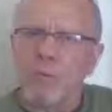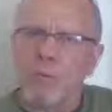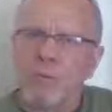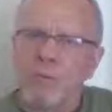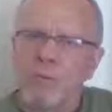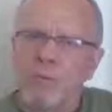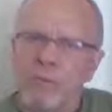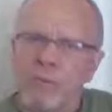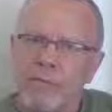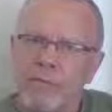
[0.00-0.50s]

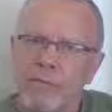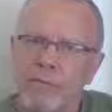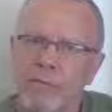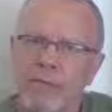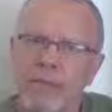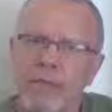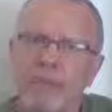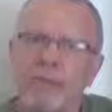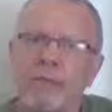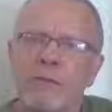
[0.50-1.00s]
those are a few
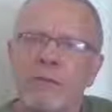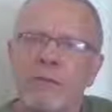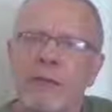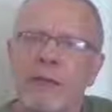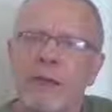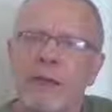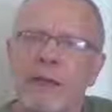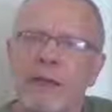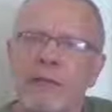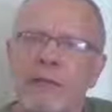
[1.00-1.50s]
things
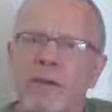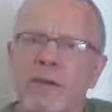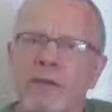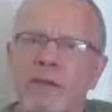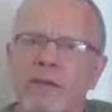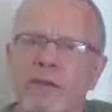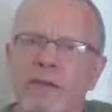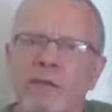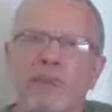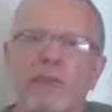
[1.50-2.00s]
that I
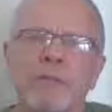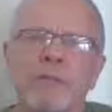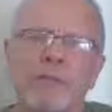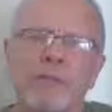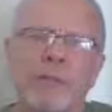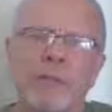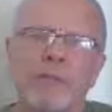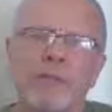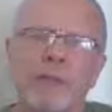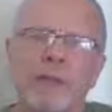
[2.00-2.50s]
think do
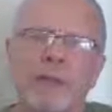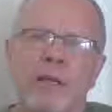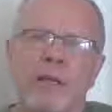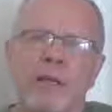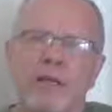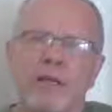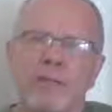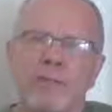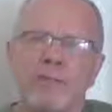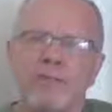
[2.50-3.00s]
differentiate
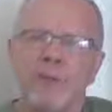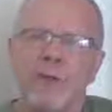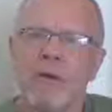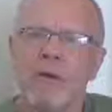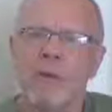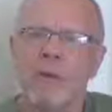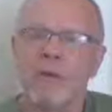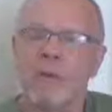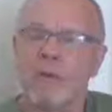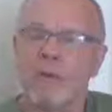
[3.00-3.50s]
us
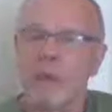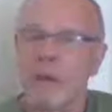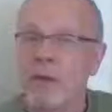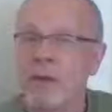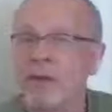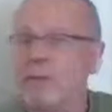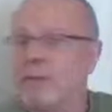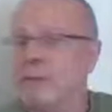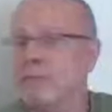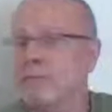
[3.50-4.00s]
from the
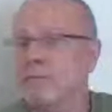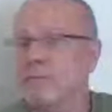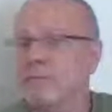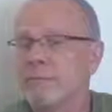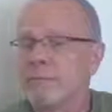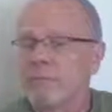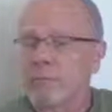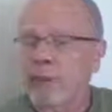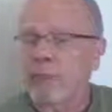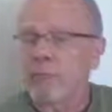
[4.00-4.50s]
other
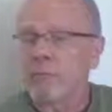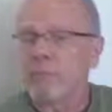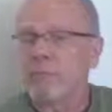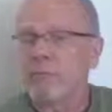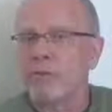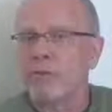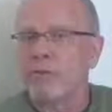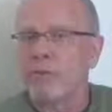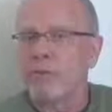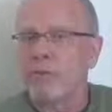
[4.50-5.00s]

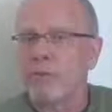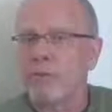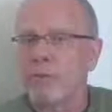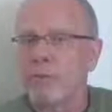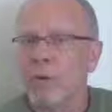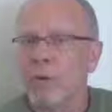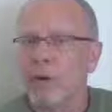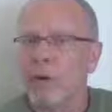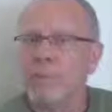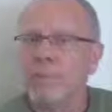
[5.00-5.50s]
publishers on the
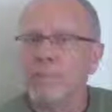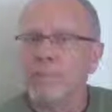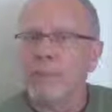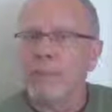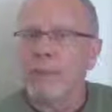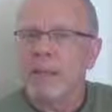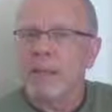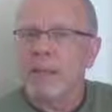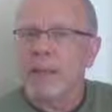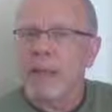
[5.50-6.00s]
web.
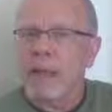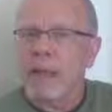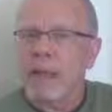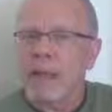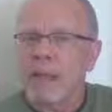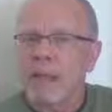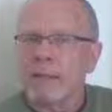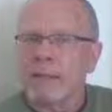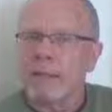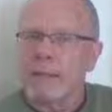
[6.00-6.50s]

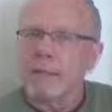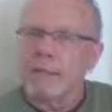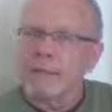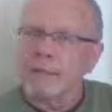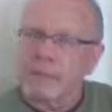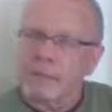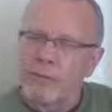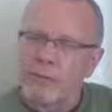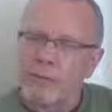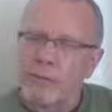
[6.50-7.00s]
And
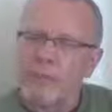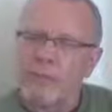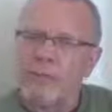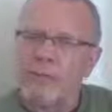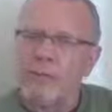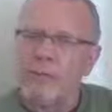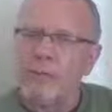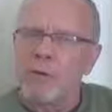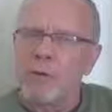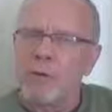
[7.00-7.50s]

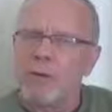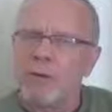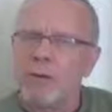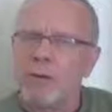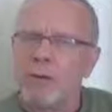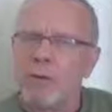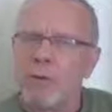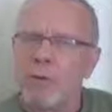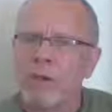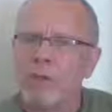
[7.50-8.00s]
certainly if you have
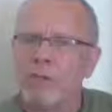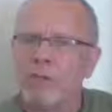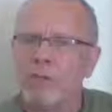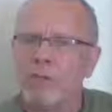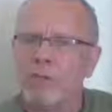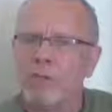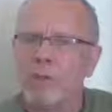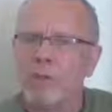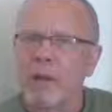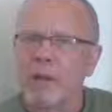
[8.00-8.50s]
any
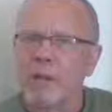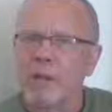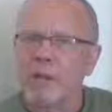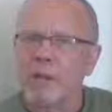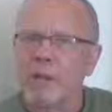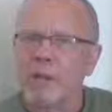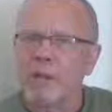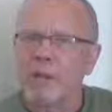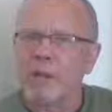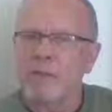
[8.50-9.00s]
questions about
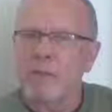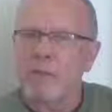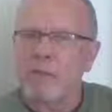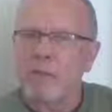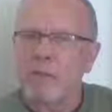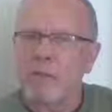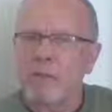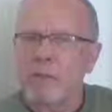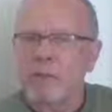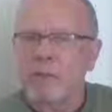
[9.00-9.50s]
this,
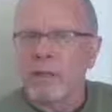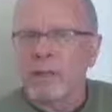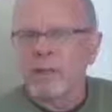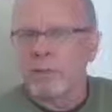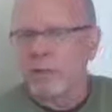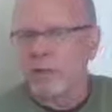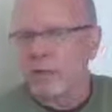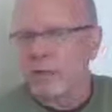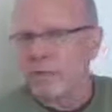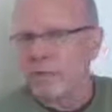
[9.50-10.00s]
we'd love
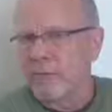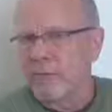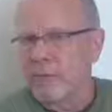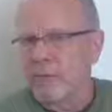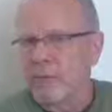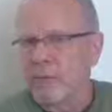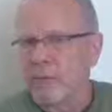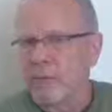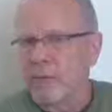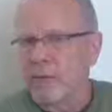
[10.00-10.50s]
to hear
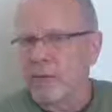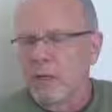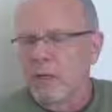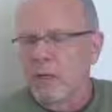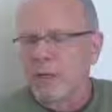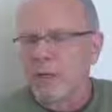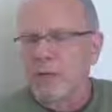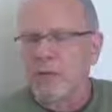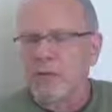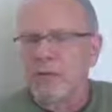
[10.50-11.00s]
from you.
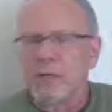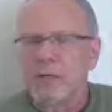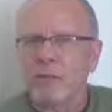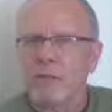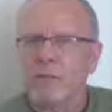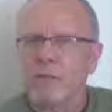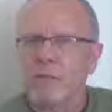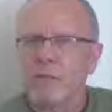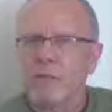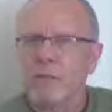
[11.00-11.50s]
Just send
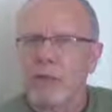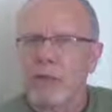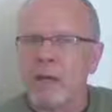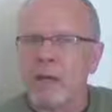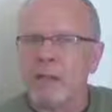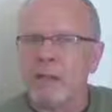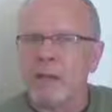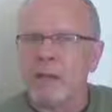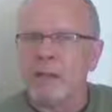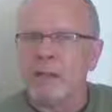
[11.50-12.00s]
us an
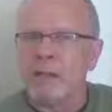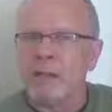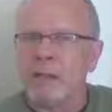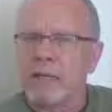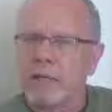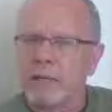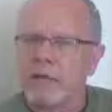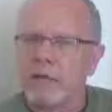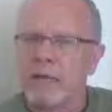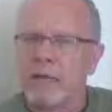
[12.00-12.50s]
email at
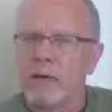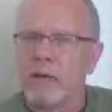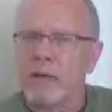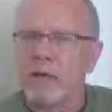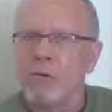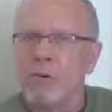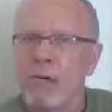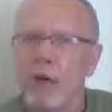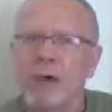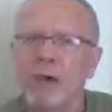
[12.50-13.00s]

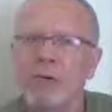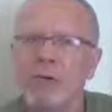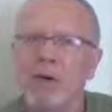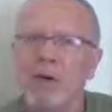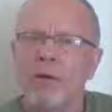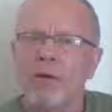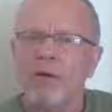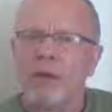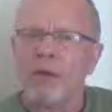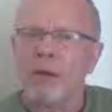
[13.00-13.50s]

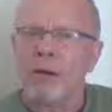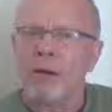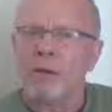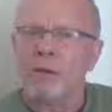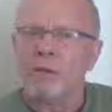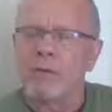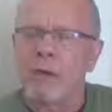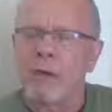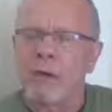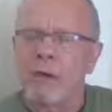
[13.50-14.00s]

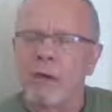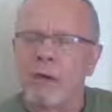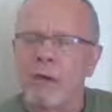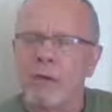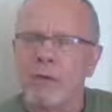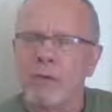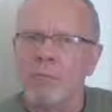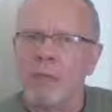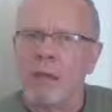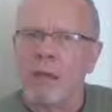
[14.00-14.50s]

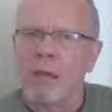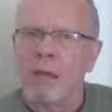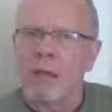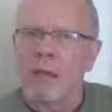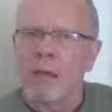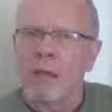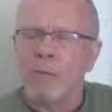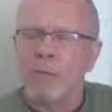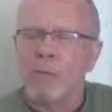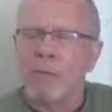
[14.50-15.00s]
info@authorcloud.com
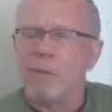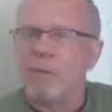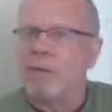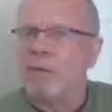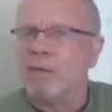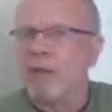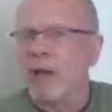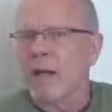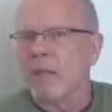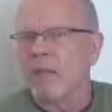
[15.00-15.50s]
and we'll be
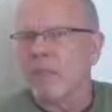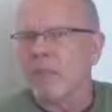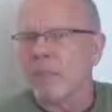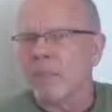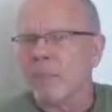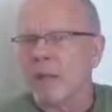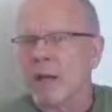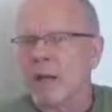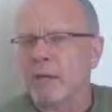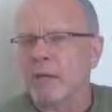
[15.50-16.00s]
glad to
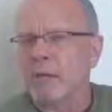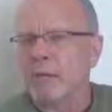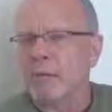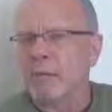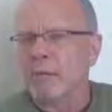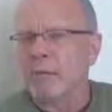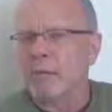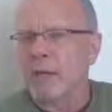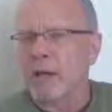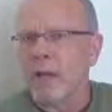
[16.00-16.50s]
get back to
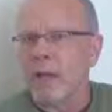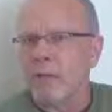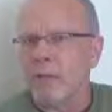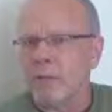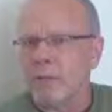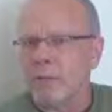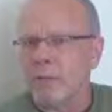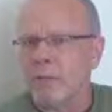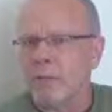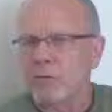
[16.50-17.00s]
you
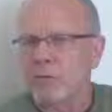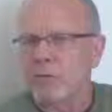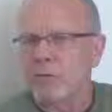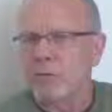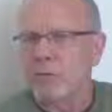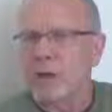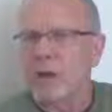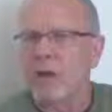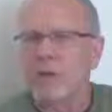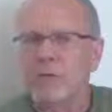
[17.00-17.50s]
as soon as
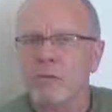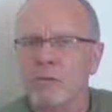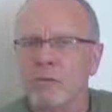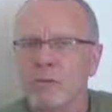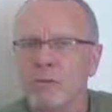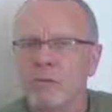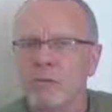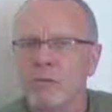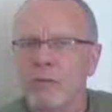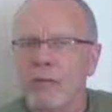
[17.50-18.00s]

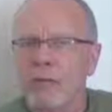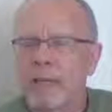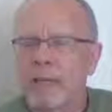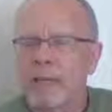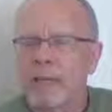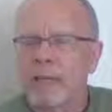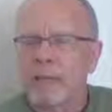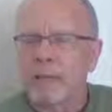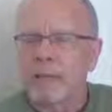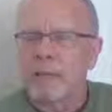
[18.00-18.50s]
possible.
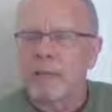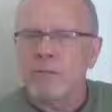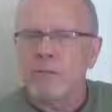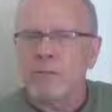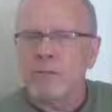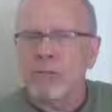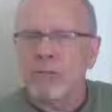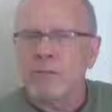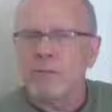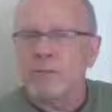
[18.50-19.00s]
In the
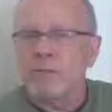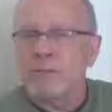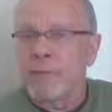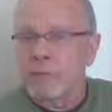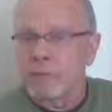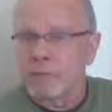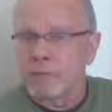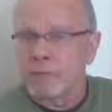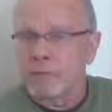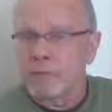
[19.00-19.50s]
meantime,
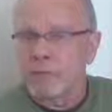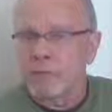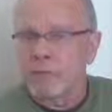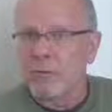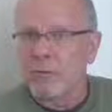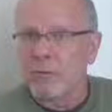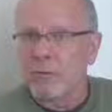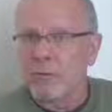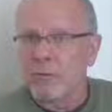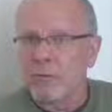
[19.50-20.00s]
stay
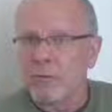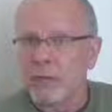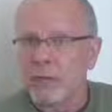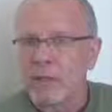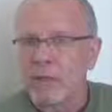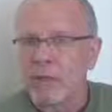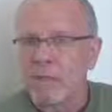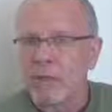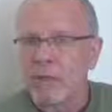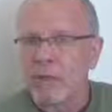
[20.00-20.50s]
tuned to this
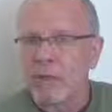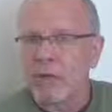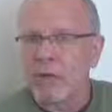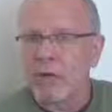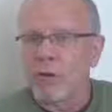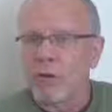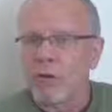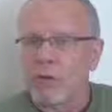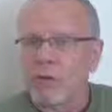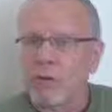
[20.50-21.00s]
site
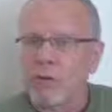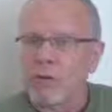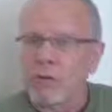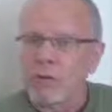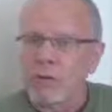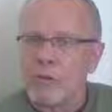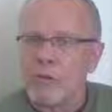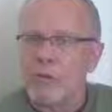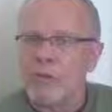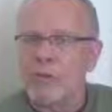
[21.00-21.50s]
for
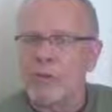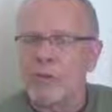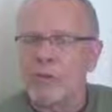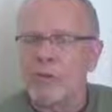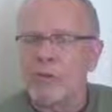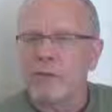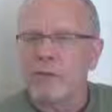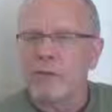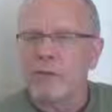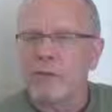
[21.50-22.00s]
new
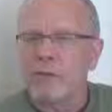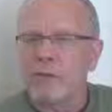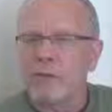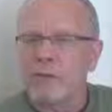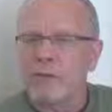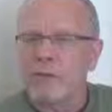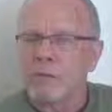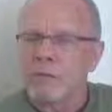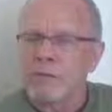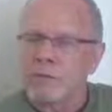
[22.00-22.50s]
features
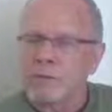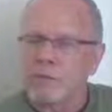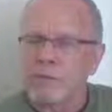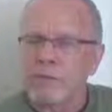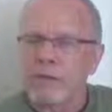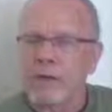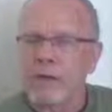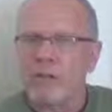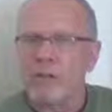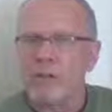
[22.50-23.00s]
and
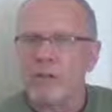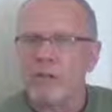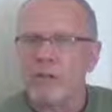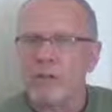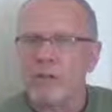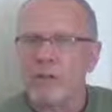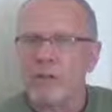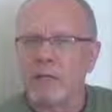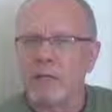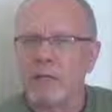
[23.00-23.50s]
fresh
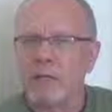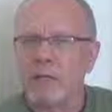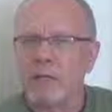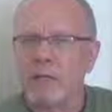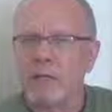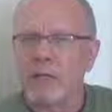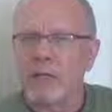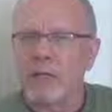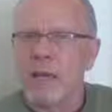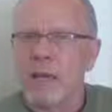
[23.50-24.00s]

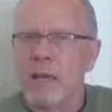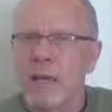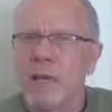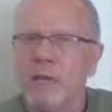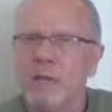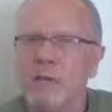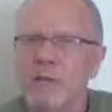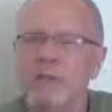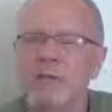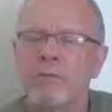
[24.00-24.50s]
information,
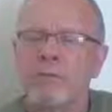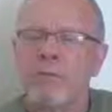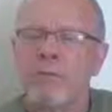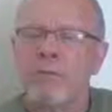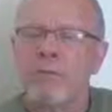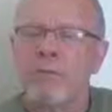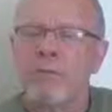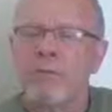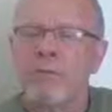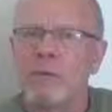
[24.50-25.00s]
and look
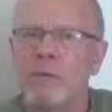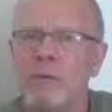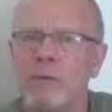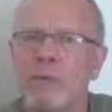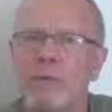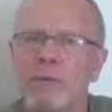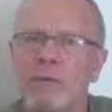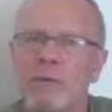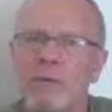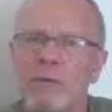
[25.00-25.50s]
for the
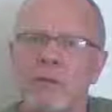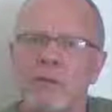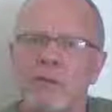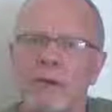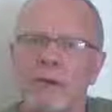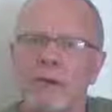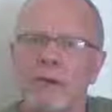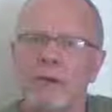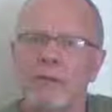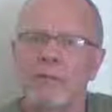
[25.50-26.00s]
release of
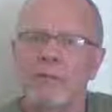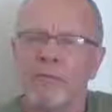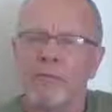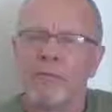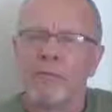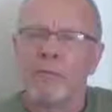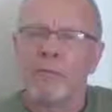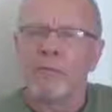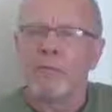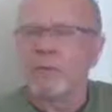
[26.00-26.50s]
our
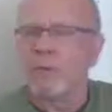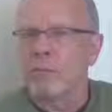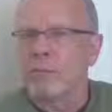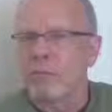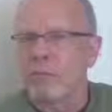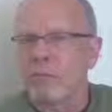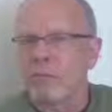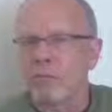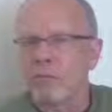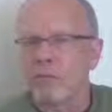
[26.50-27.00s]
full-blown
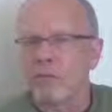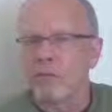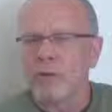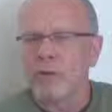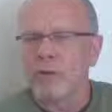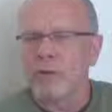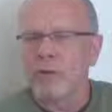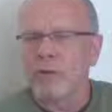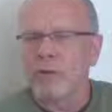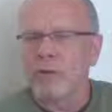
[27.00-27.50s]
commercial
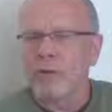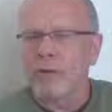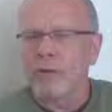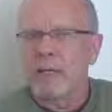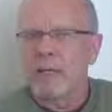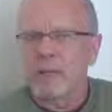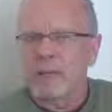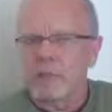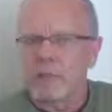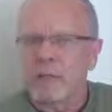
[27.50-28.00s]
site
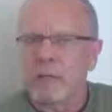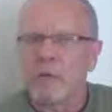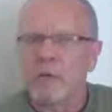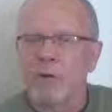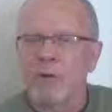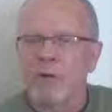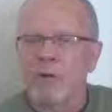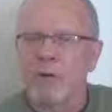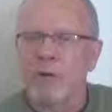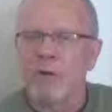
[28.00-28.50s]
in the
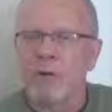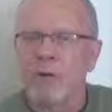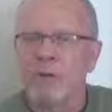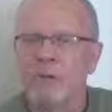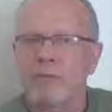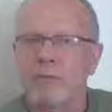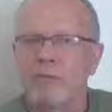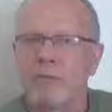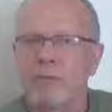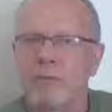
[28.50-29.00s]
summer of
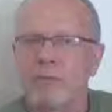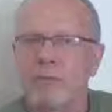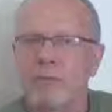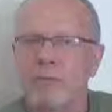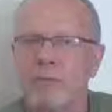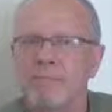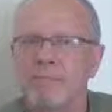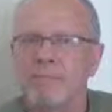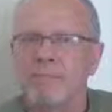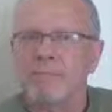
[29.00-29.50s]
2010.
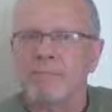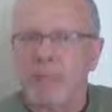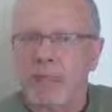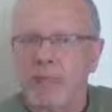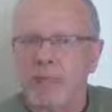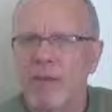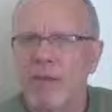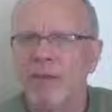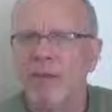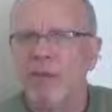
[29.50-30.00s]

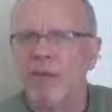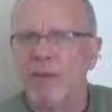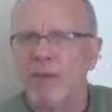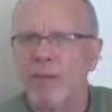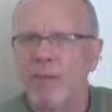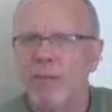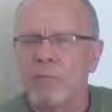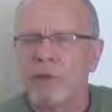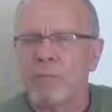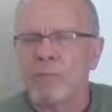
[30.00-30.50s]
Thanks
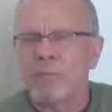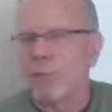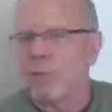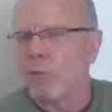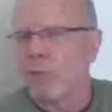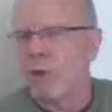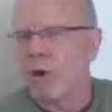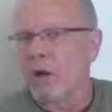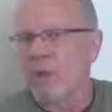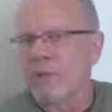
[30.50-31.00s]
very much for
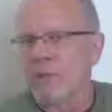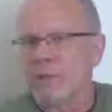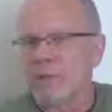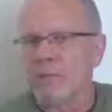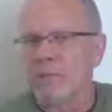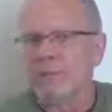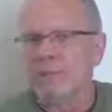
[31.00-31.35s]
watching.